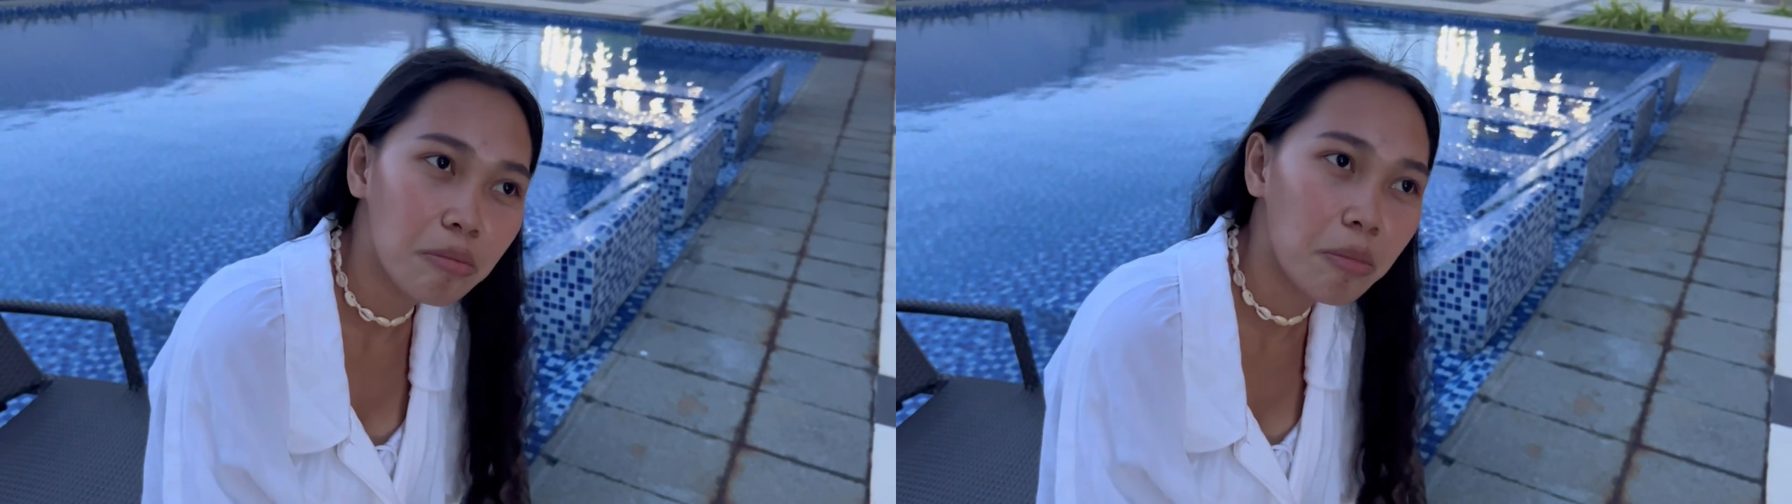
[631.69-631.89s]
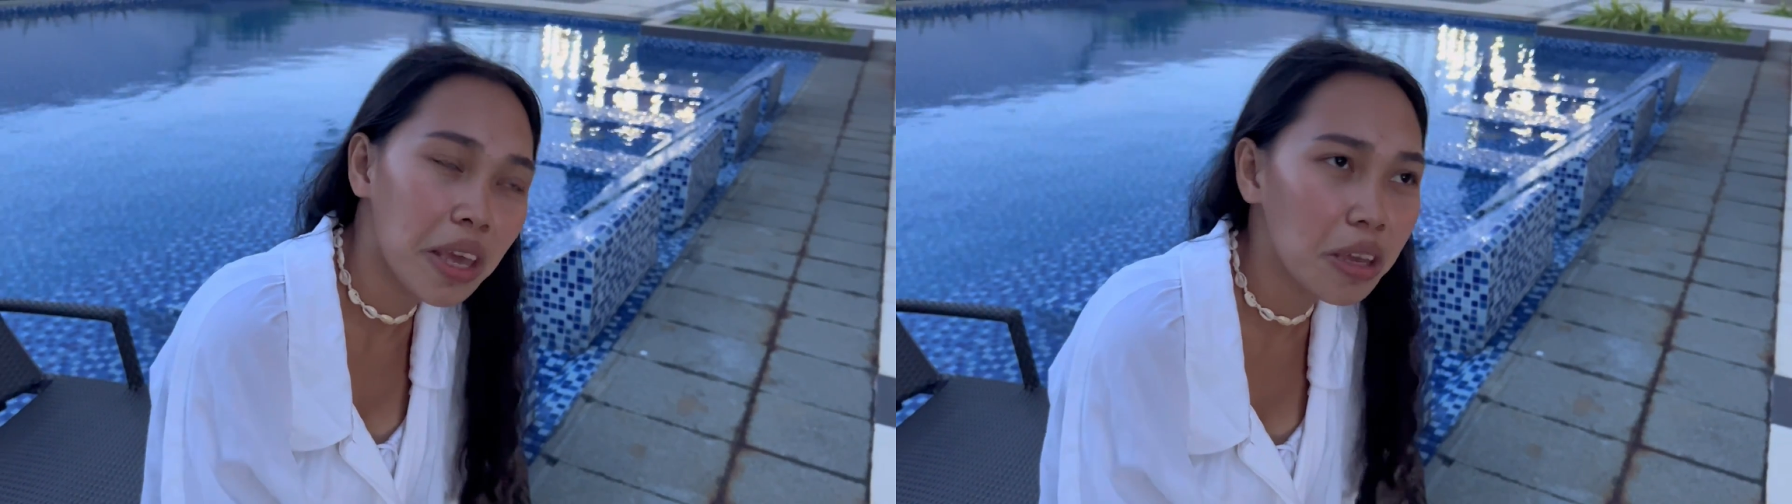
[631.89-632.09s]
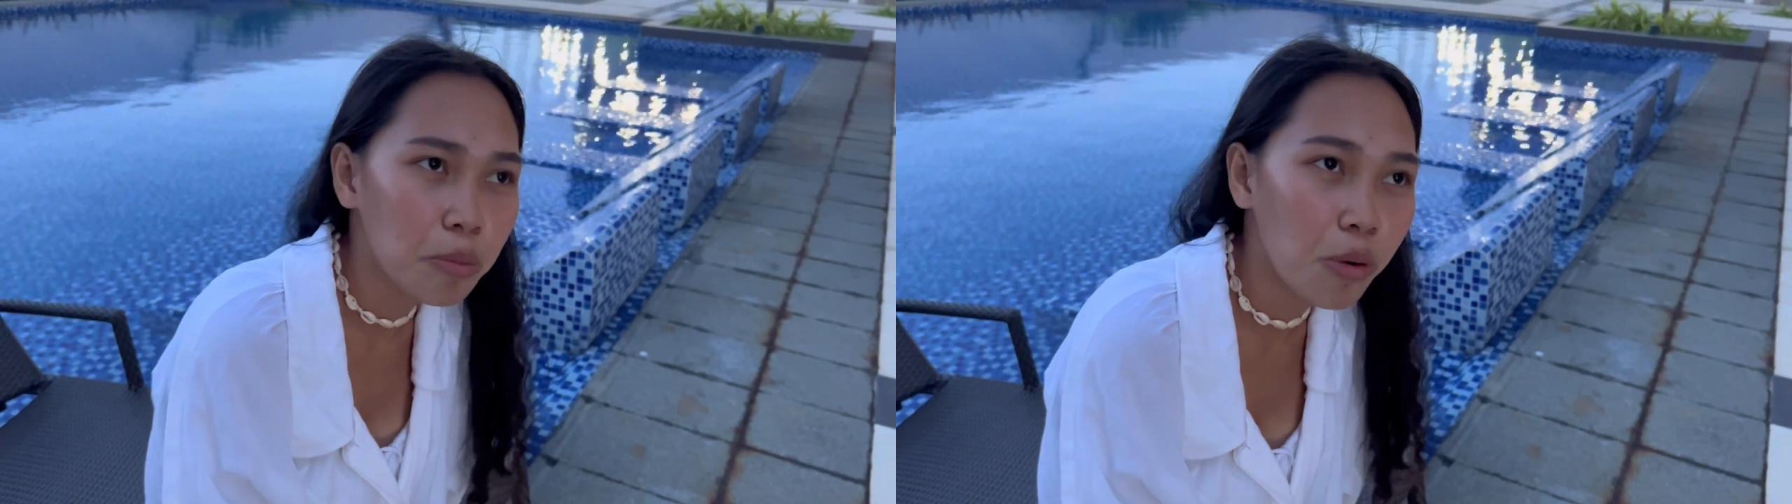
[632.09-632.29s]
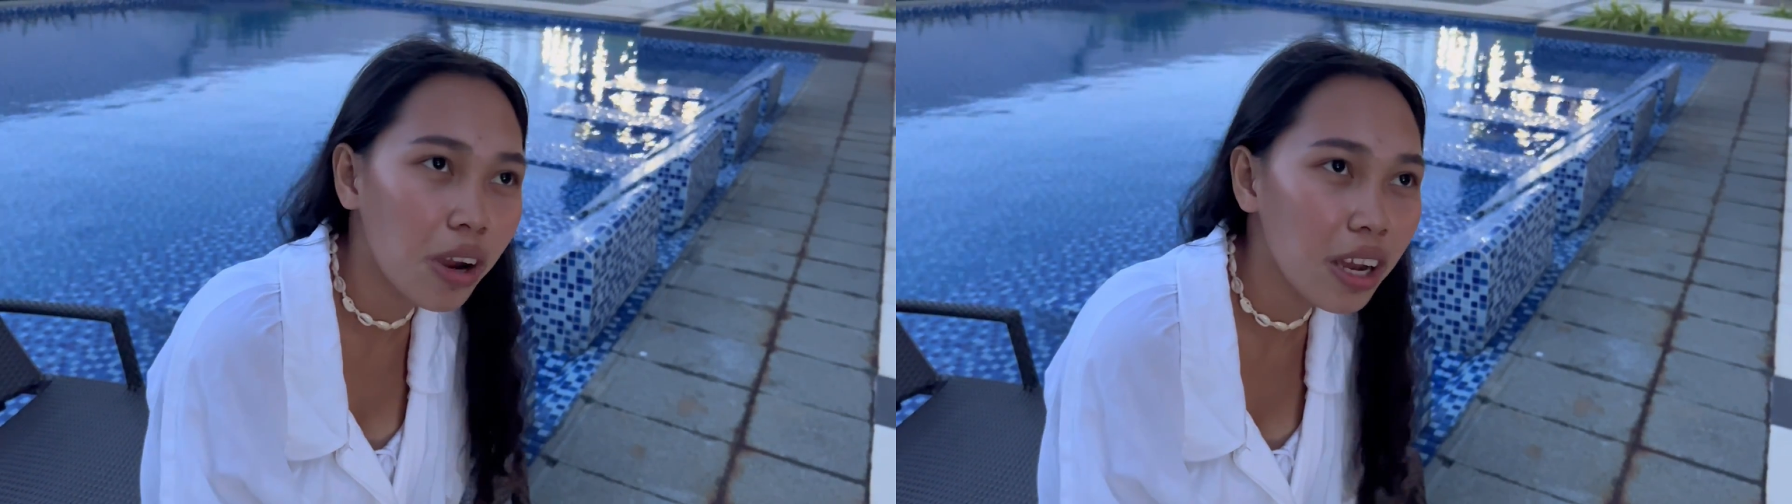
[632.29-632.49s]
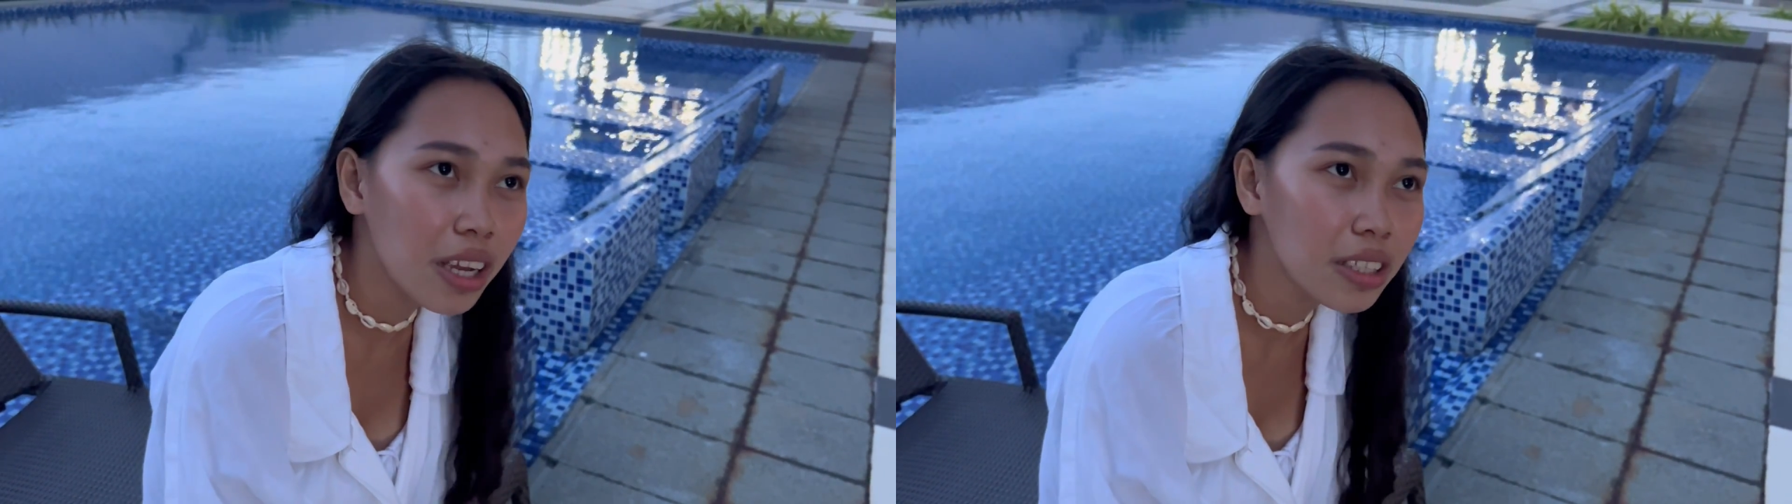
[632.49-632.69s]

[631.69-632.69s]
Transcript: Making price.